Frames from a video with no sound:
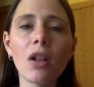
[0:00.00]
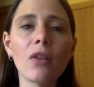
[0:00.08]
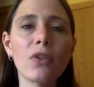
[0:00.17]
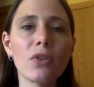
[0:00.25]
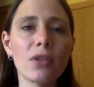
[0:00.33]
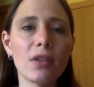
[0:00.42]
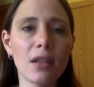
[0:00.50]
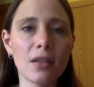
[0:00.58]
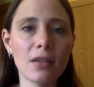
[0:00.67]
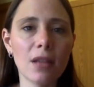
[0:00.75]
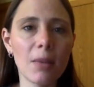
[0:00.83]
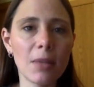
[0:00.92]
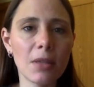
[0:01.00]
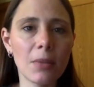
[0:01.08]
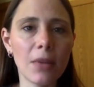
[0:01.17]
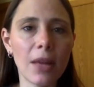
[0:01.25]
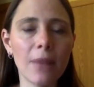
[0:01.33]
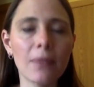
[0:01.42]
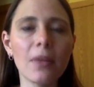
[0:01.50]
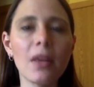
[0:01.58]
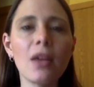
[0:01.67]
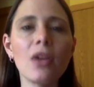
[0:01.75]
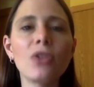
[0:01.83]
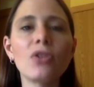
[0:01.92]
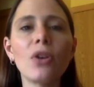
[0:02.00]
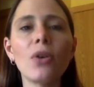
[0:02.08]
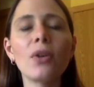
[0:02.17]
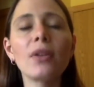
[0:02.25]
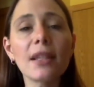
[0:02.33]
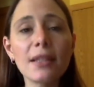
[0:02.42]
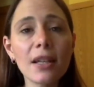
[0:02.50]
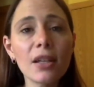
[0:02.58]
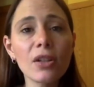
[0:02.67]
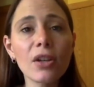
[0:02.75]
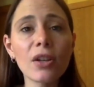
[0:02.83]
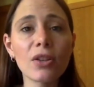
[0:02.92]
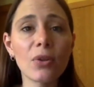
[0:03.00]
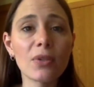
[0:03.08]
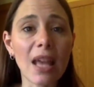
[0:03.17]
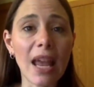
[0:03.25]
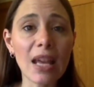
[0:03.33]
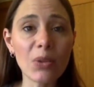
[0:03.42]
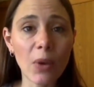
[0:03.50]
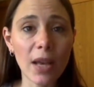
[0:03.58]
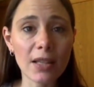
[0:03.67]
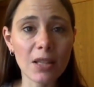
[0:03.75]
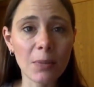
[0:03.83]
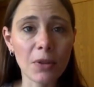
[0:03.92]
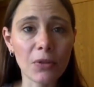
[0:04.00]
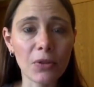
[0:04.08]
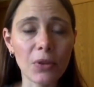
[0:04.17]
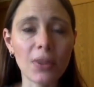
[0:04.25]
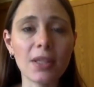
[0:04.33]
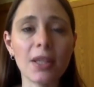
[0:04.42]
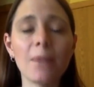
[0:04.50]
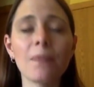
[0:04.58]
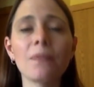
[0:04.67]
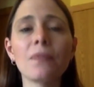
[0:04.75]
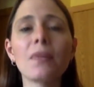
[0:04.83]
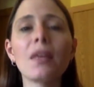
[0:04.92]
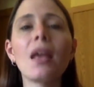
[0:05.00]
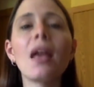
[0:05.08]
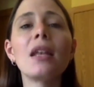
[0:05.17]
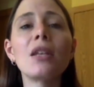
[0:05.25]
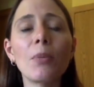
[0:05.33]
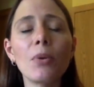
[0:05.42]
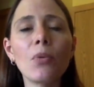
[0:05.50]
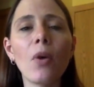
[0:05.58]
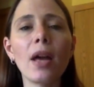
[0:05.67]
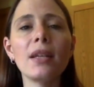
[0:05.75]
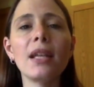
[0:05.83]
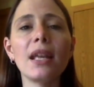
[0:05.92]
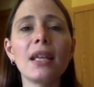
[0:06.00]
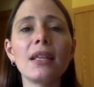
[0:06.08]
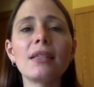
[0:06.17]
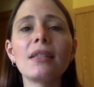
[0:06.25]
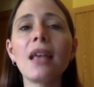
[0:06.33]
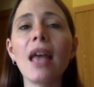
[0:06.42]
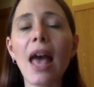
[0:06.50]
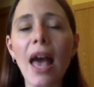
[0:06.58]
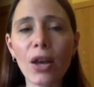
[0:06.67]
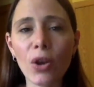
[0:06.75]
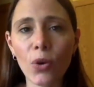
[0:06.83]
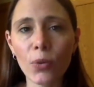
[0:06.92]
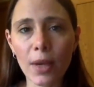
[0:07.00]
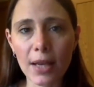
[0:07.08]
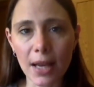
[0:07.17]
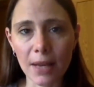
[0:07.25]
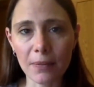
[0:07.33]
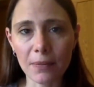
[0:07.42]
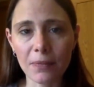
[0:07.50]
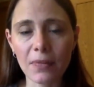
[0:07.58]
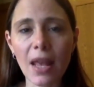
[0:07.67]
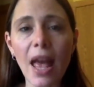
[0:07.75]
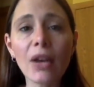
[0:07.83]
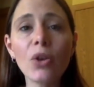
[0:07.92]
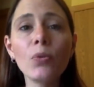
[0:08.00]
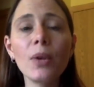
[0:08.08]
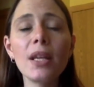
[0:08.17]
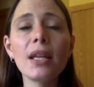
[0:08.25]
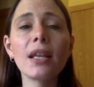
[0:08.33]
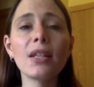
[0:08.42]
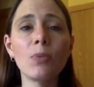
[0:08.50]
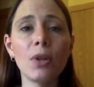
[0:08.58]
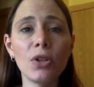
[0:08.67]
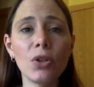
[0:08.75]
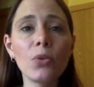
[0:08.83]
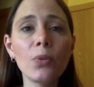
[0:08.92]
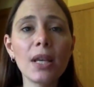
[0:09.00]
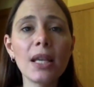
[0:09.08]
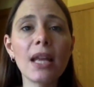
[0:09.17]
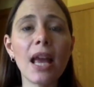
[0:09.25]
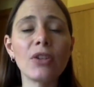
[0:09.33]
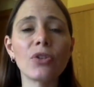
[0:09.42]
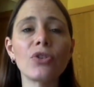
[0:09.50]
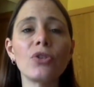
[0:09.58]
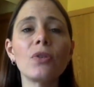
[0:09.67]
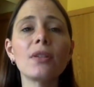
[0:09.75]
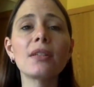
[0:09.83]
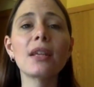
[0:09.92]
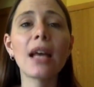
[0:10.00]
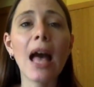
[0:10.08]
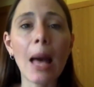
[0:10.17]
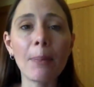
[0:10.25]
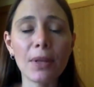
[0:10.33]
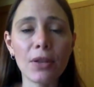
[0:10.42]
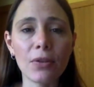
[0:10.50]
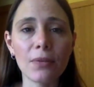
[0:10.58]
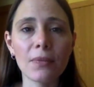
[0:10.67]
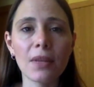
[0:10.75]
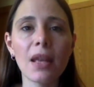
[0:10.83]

All of those things come into play. So let's take a look at those 8 ways to build fluency. Number 1 is echo reading. Echo reading is when you read and your students copy you.